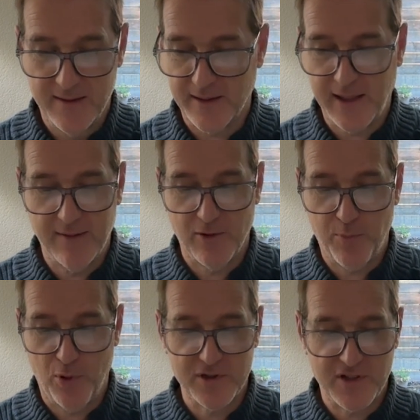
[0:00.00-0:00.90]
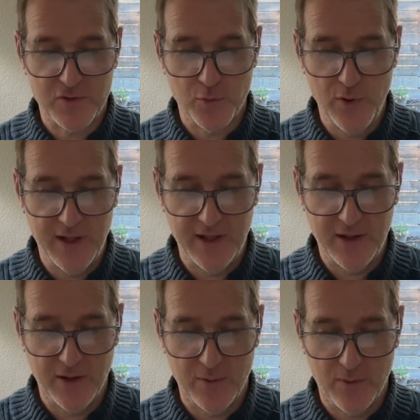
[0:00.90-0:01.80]
The covered porch has really
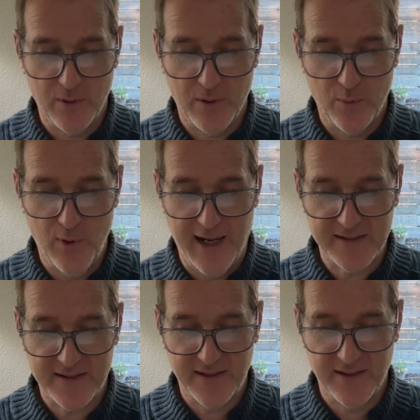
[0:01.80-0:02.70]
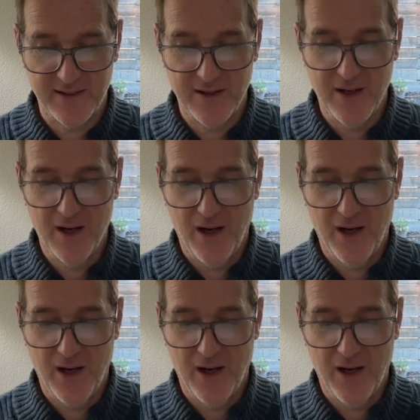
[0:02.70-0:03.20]
good rest here